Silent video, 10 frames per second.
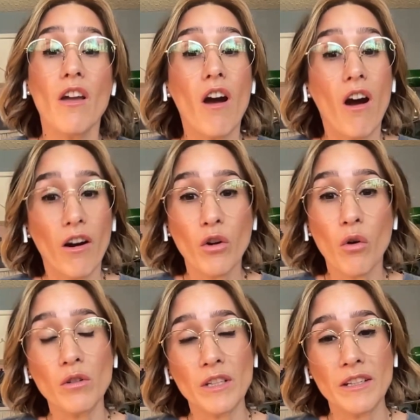Our
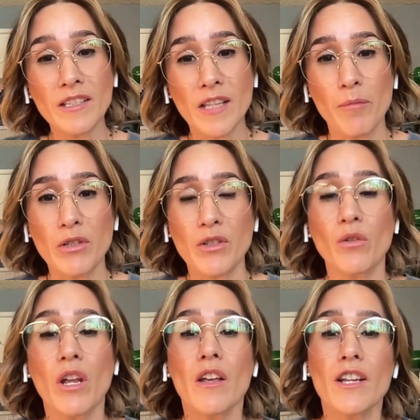goal in this episode
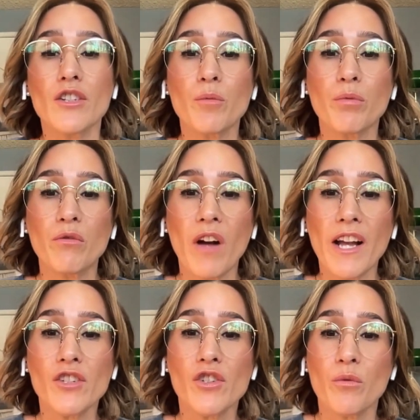is to
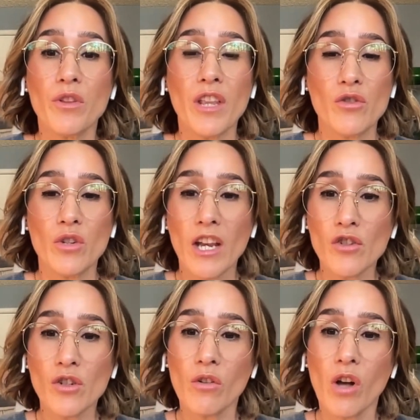provide you with
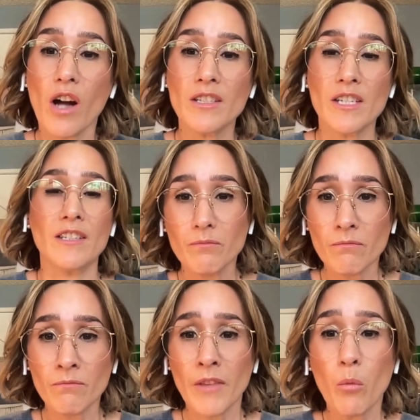educational content
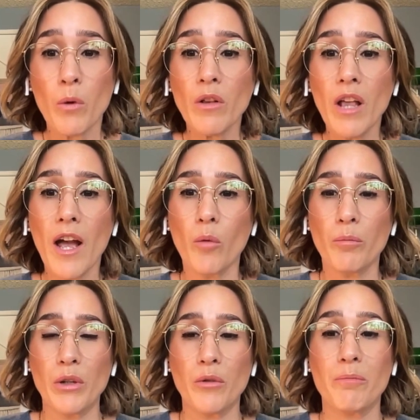that will help
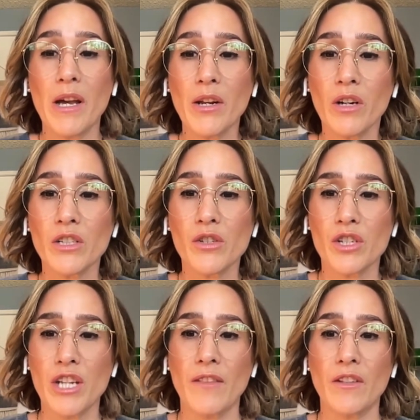you better
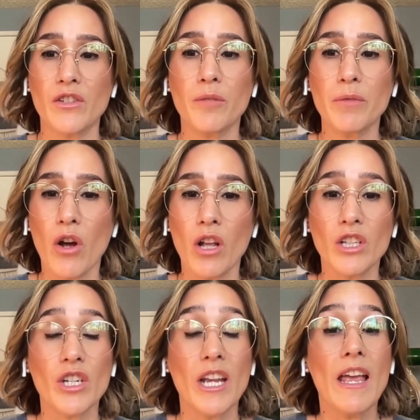understand the
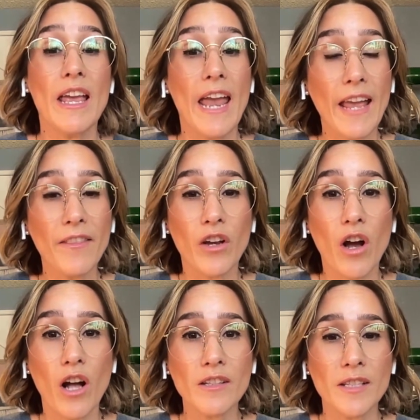terminology and the
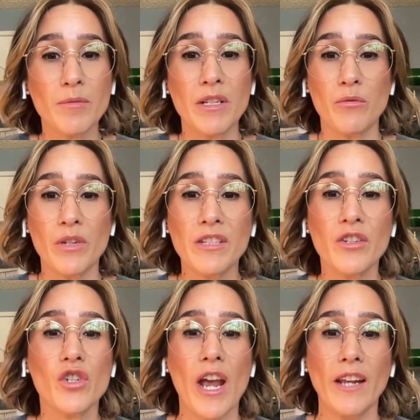concepts in research
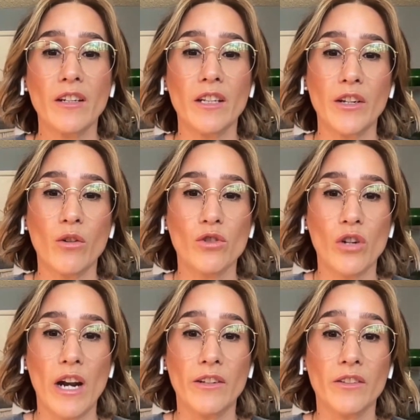and clinical
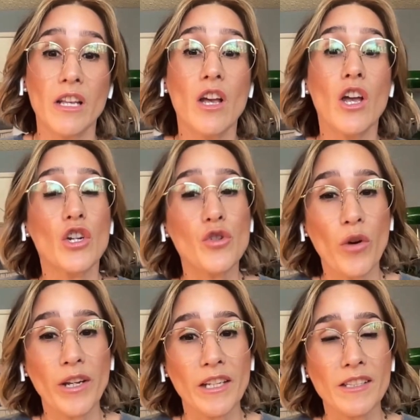trials.
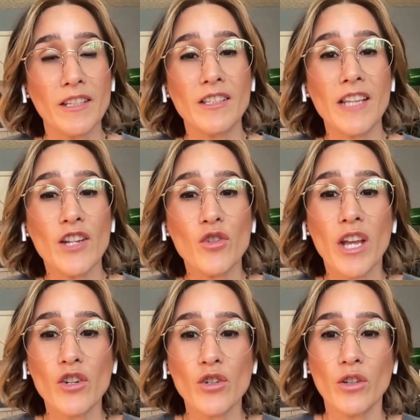Join us in this
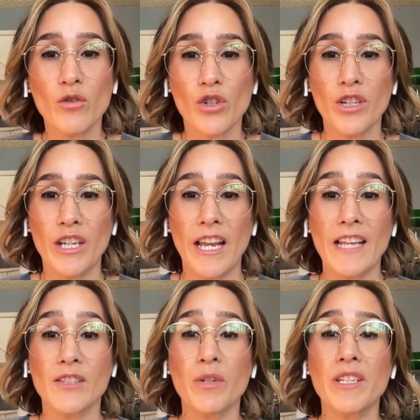educational journey
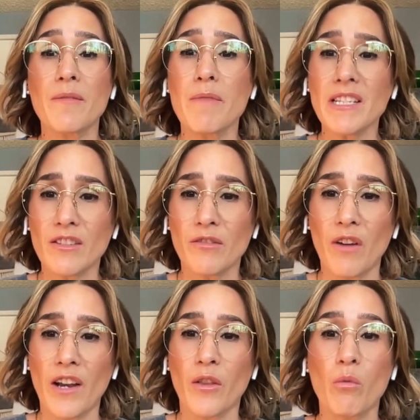as we
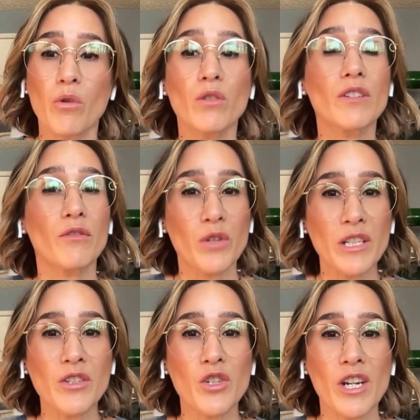demystify the world of
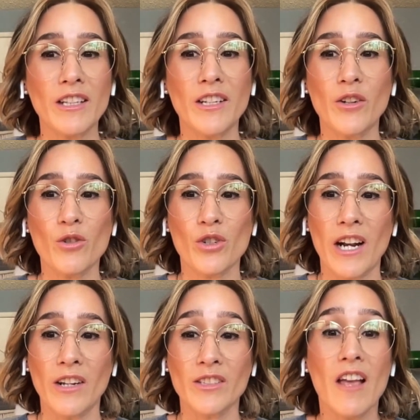research and clinical
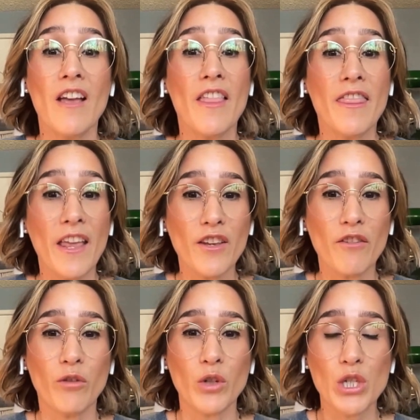trials. Thank you
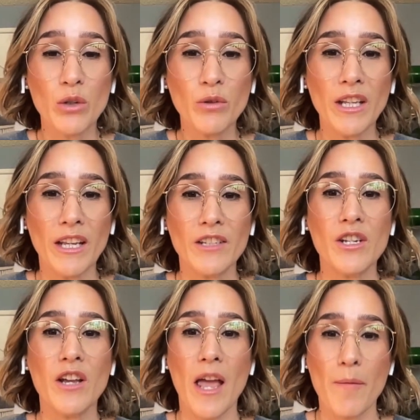for tuning in
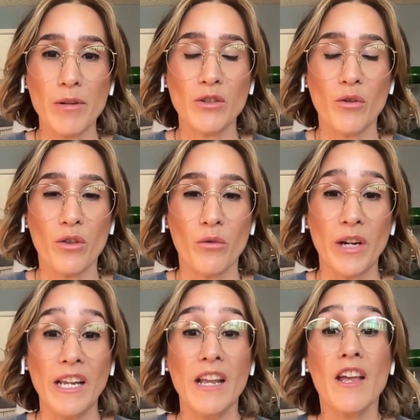to episode
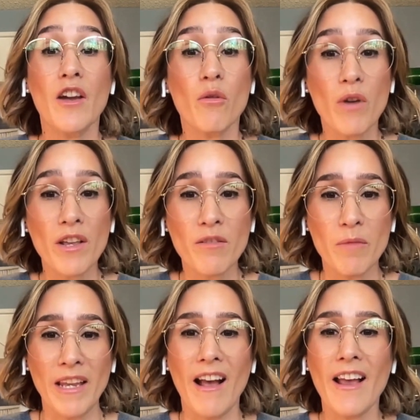3. With
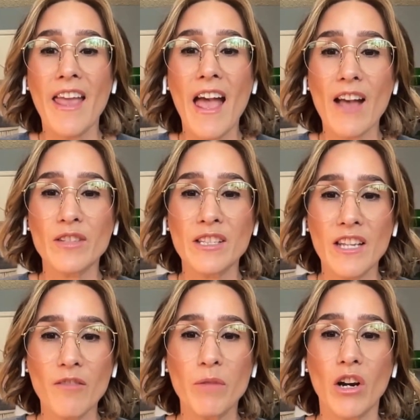me, I have
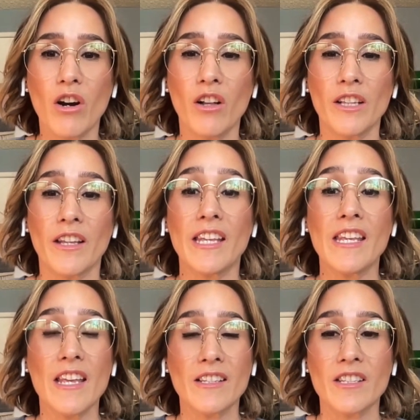Steve McCauley.
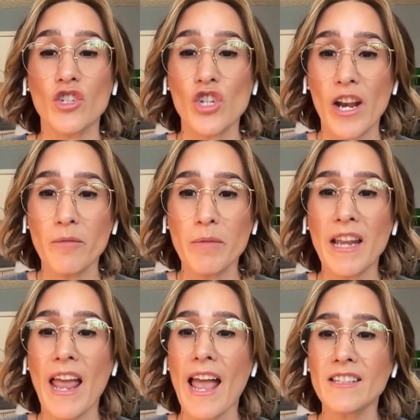He is the chairman
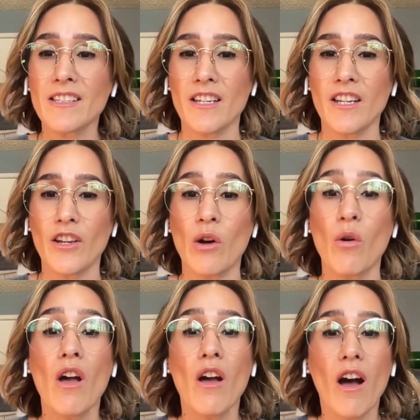and CEO
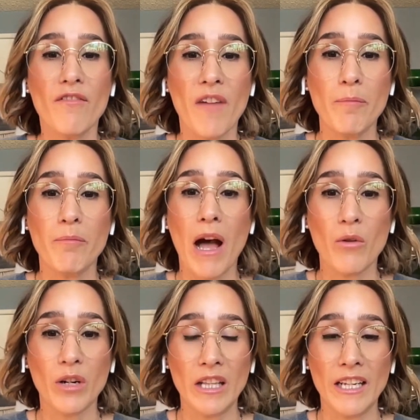of
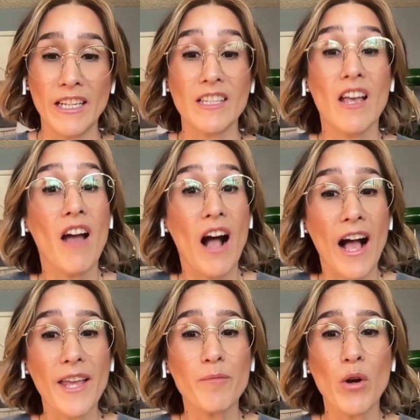Empower Clinics. I
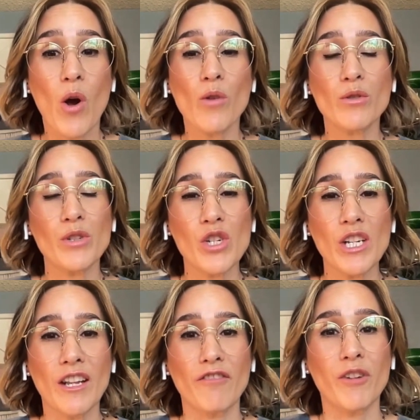am your host,
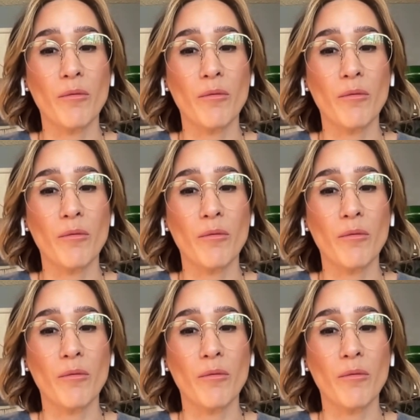Regina, from